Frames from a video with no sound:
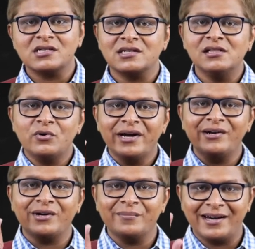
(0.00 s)
is still
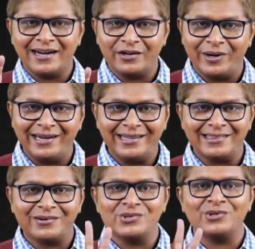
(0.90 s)
going to remain at
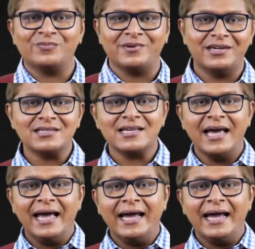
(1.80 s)
20,000 rupees.